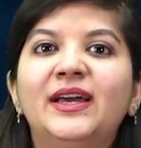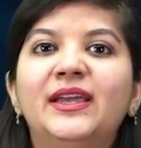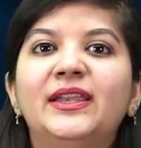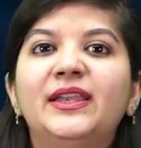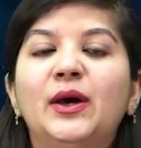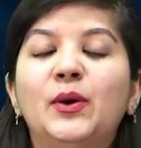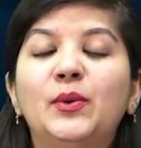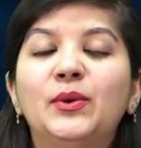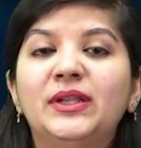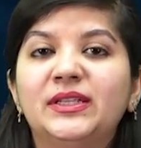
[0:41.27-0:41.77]

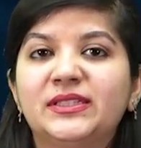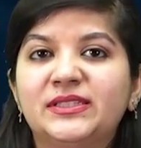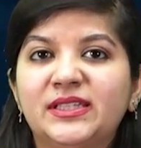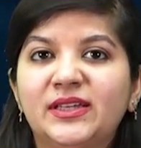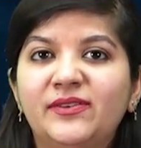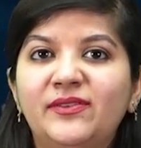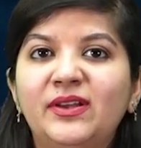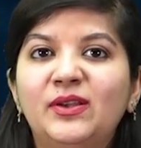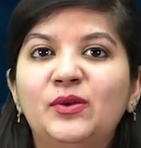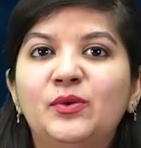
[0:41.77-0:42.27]
Now let's
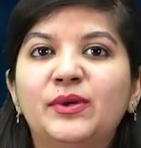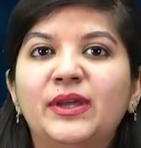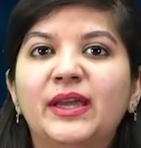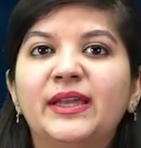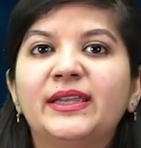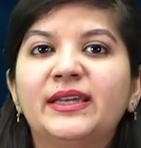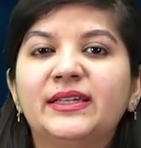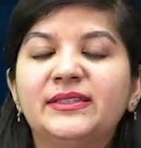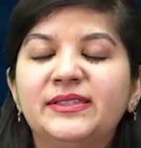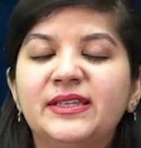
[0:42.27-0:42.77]
have a look
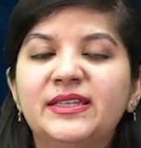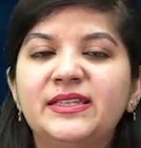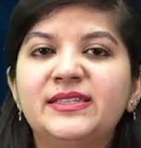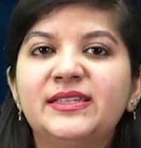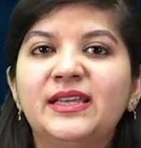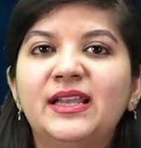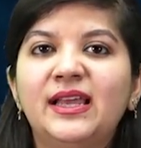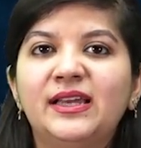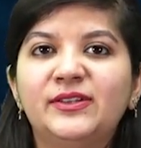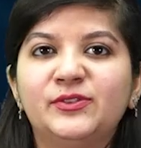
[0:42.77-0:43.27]
at
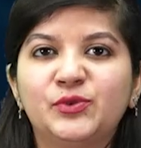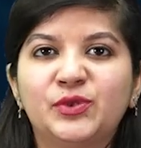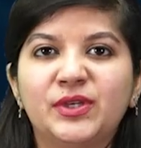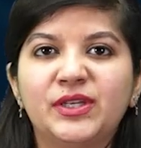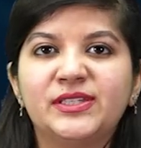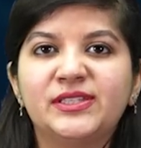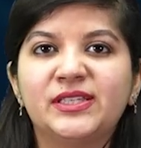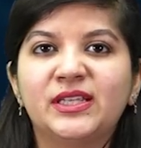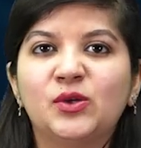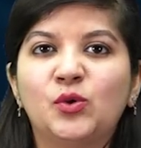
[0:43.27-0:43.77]
essential
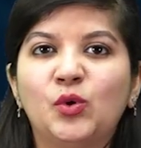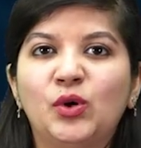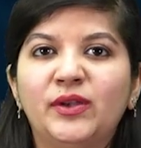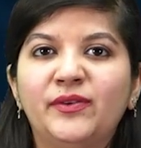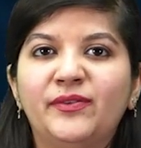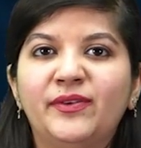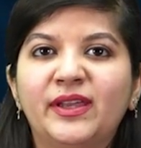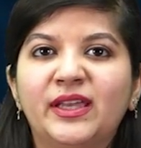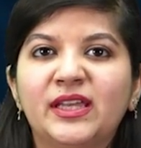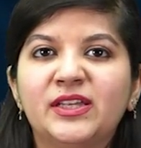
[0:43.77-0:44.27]
educational
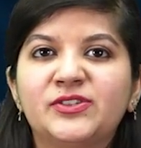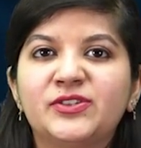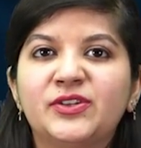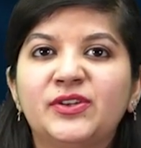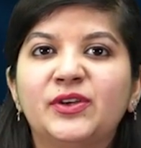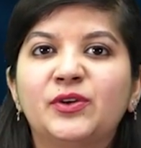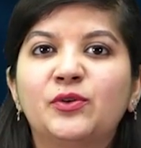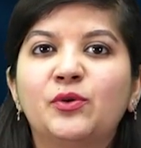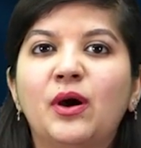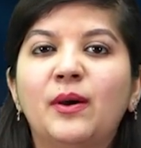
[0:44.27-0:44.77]
qualification
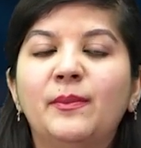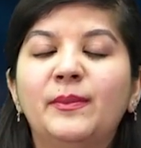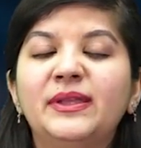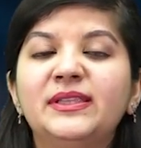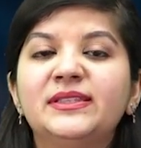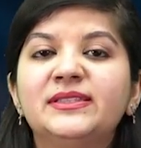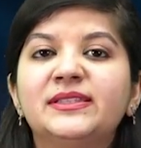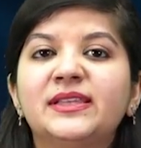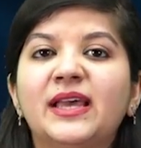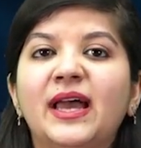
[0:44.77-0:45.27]

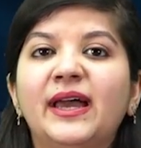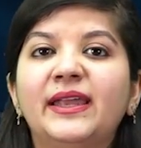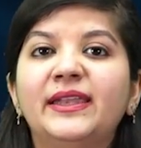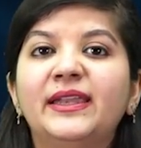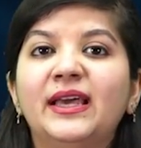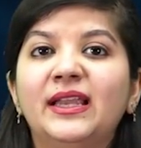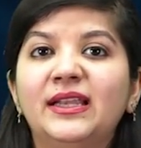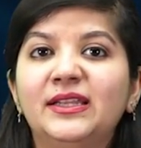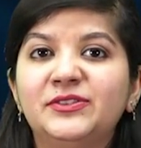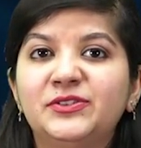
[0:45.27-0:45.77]
requirements and
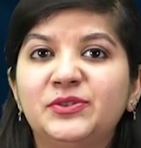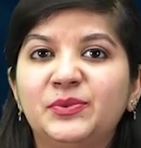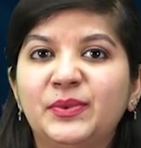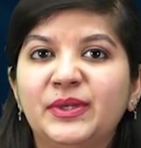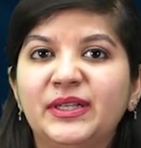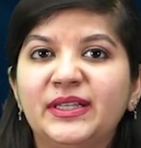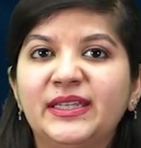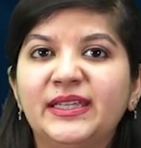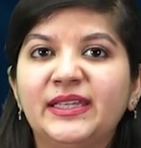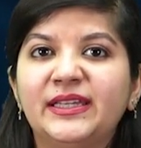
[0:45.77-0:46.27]

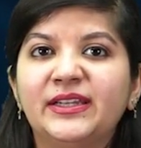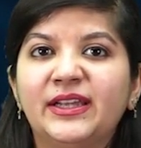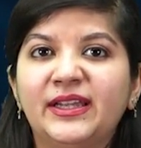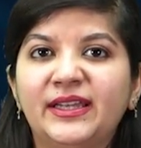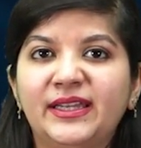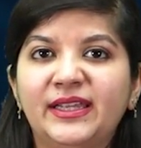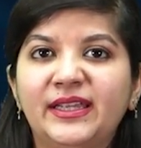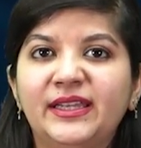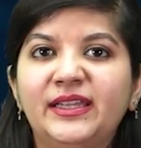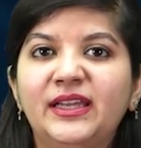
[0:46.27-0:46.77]
eligibility
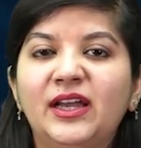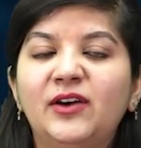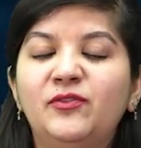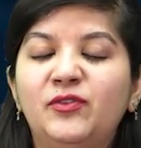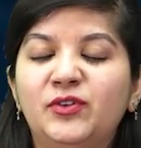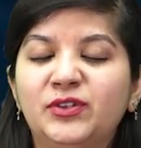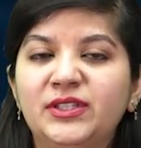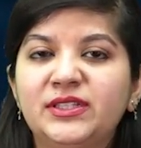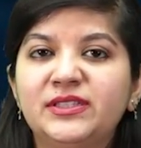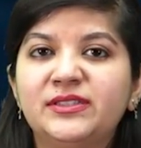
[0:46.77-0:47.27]
criteria
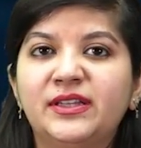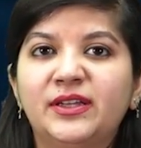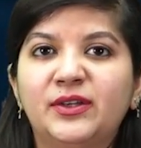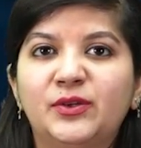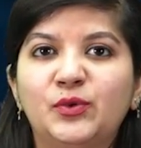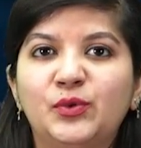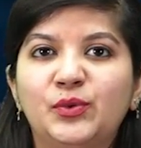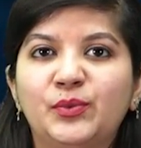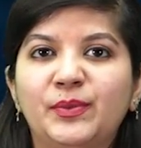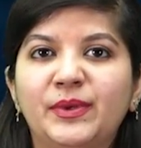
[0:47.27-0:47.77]
for this
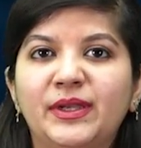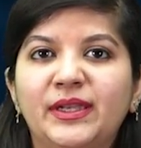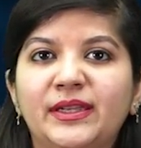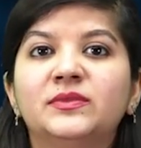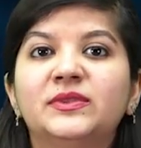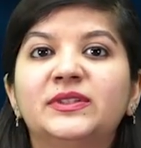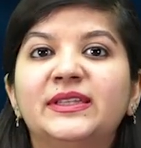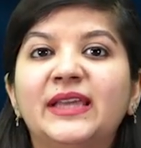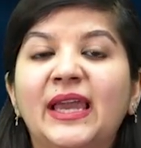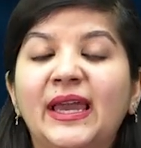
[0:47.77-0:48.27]
recruitment.
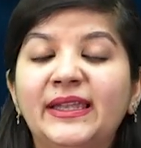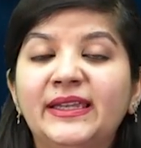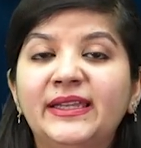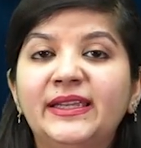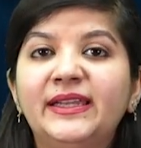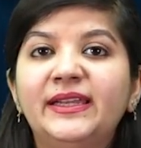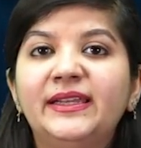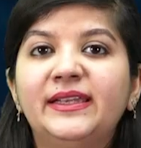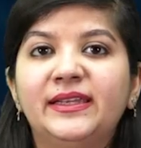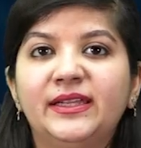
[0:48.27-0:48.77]

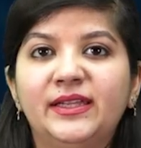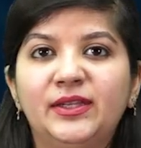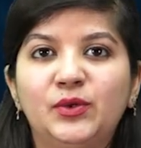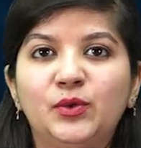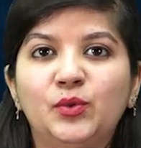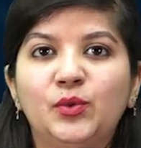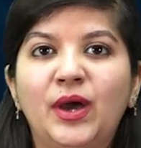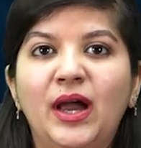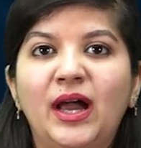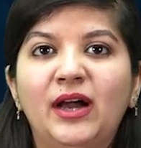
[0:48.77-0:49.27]
Candidate need
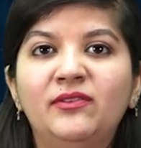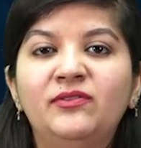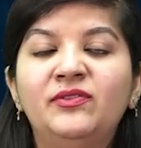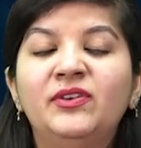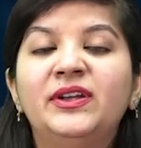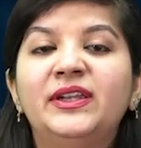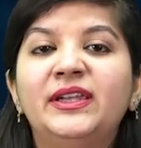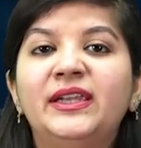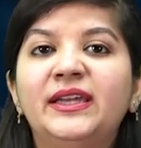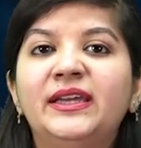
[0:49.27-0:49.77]
to have
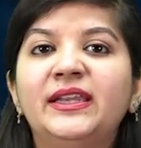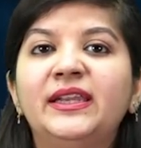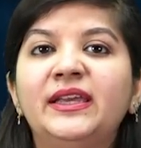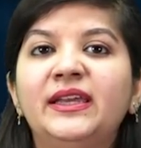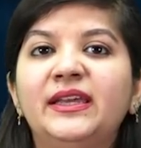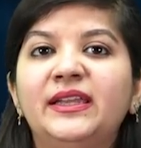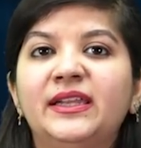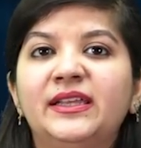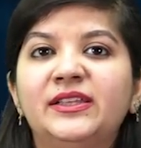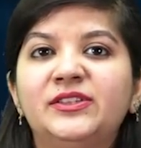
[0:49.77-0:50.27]
degree
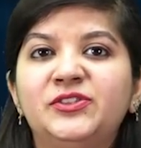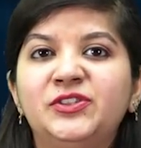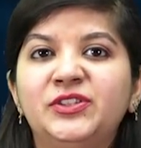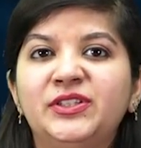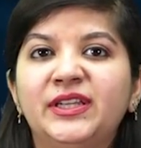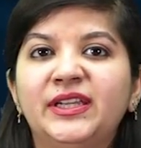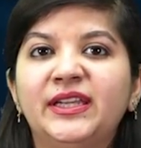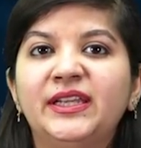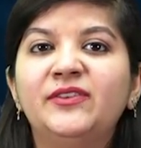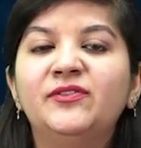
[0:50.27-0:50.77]
in
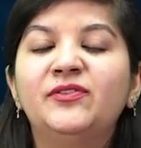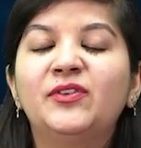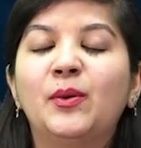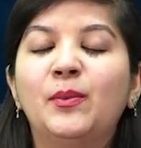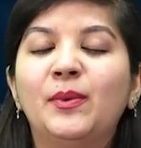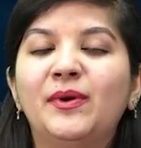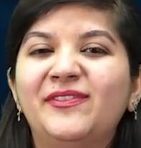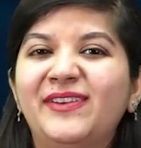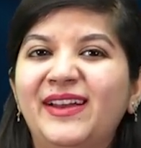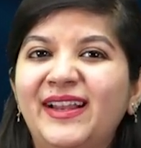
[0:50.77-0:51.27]
engineering
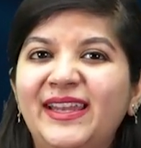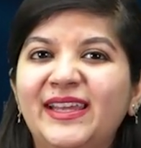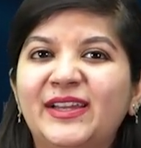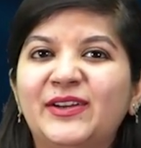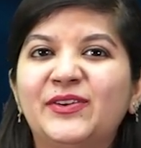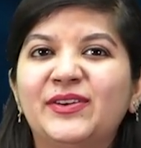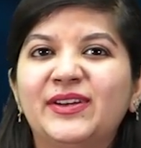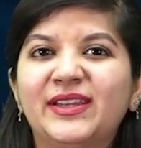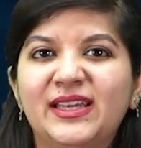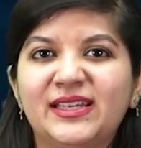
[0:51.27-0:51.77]
from a
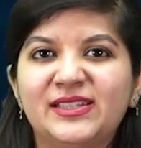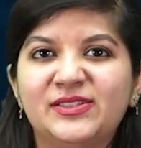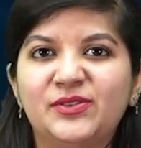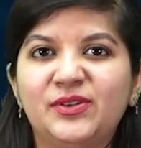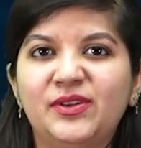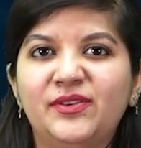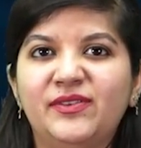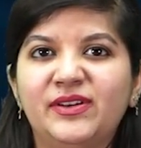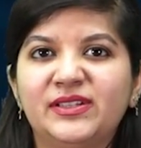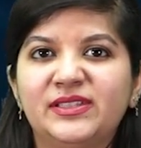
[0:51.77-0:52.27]
well-recognized
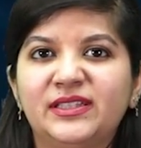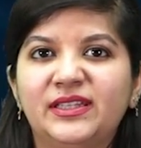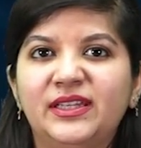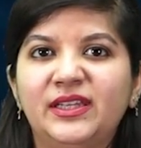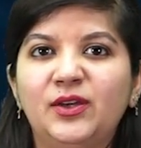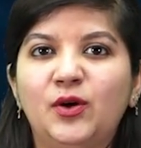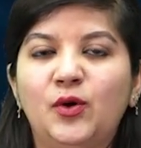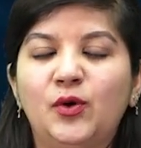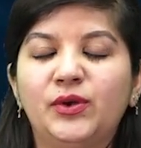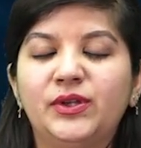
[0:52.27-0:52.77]

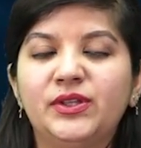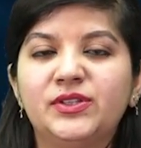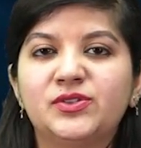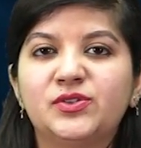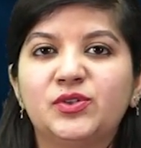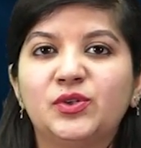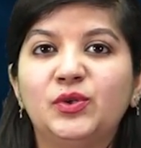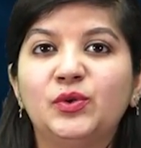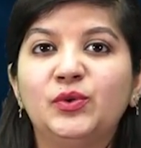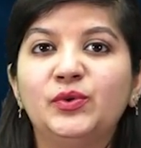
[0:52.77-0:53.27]
university or
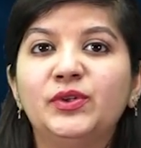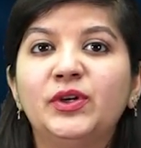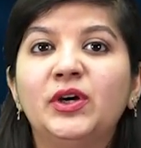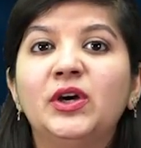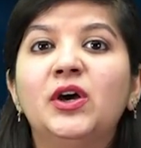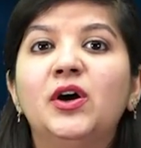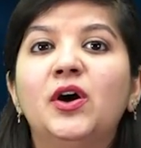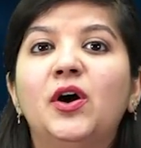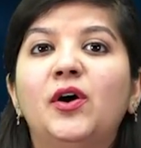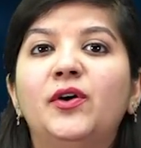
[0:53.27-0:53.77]
institute
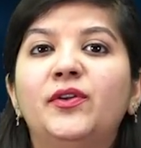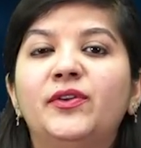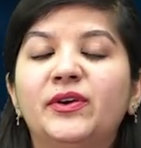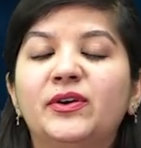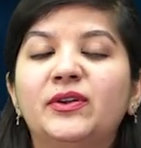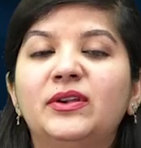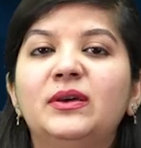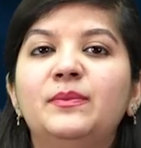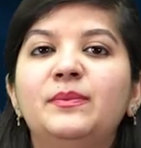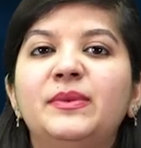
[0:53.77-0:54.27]
on
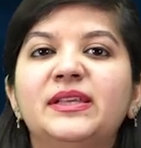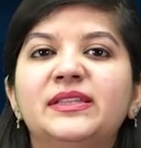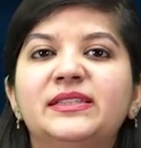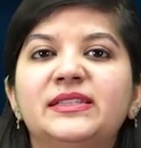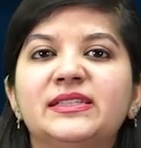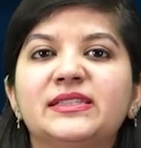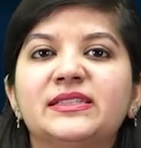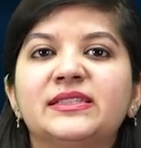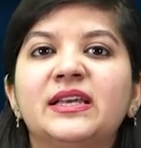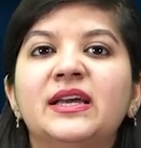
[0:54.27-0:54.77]
regular
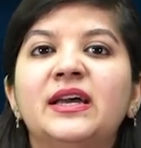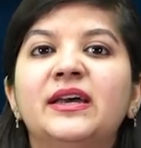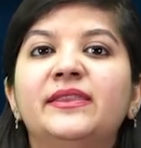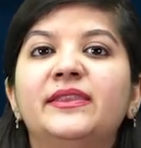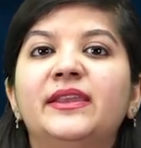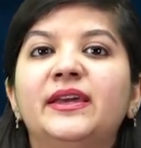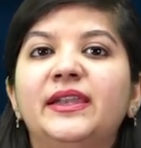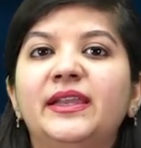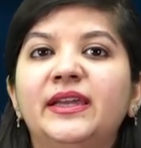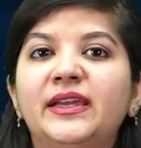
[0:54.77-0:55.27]
basis.
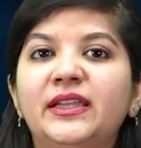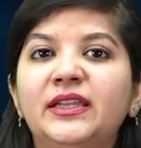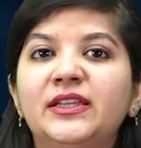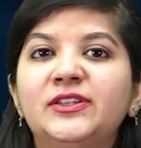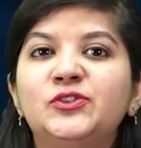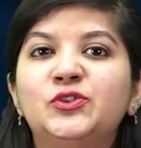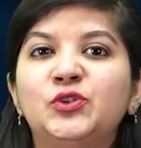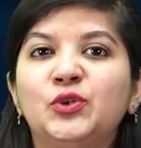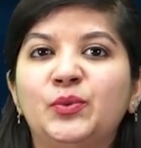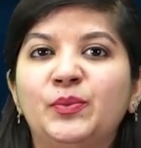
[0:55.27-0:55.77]
The
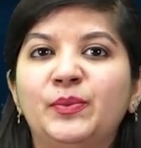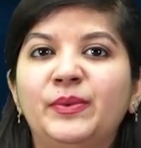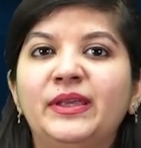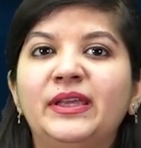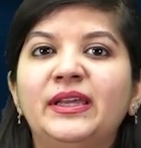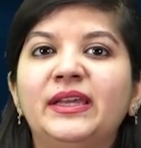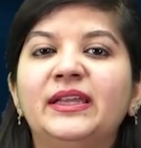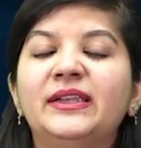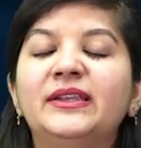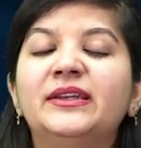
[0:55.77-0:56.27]
degree should be
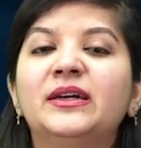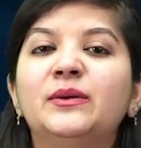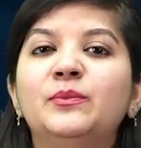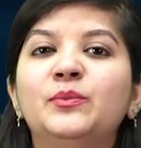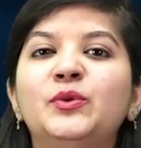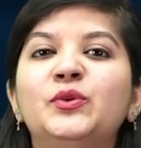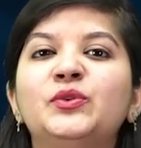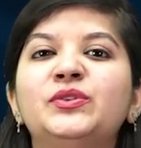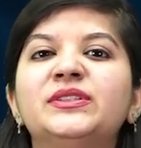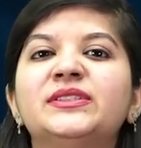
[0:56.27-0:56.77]
in
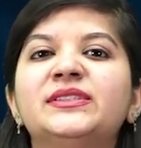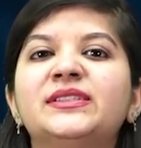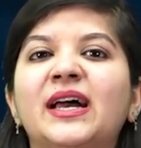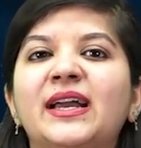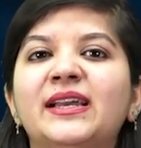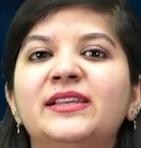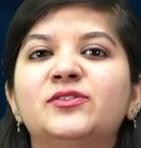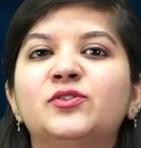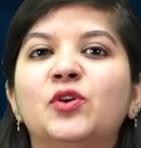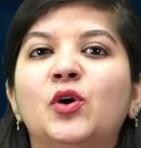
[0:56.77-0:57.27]
computer
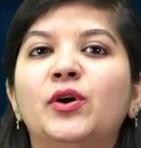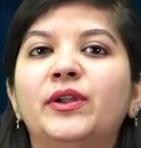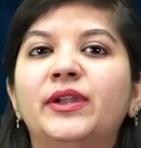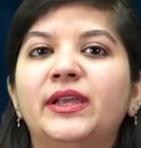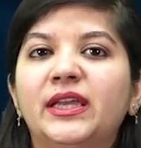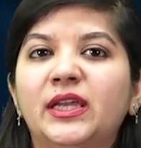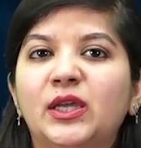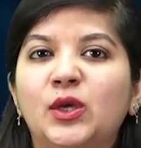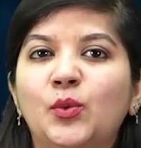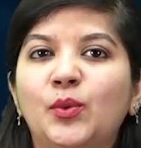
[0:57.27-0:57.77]
science or
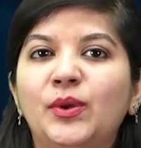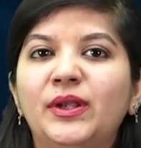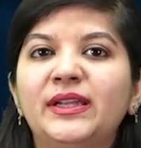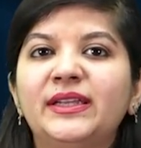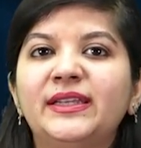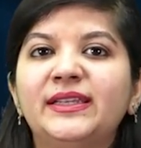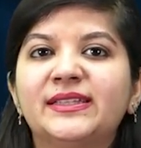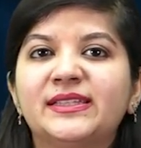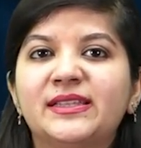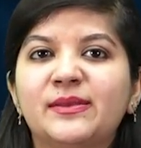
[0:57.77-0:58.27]

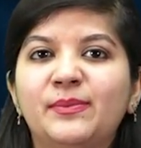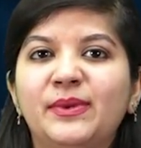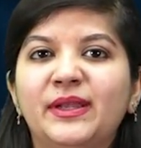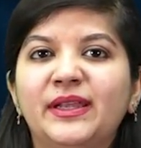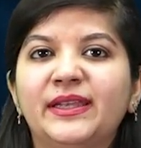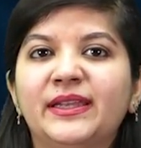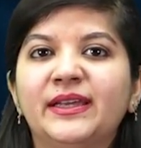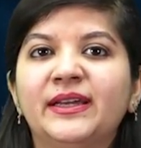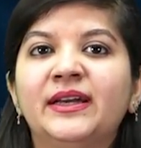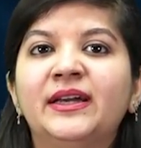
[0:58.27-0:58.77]
equivalent discipline.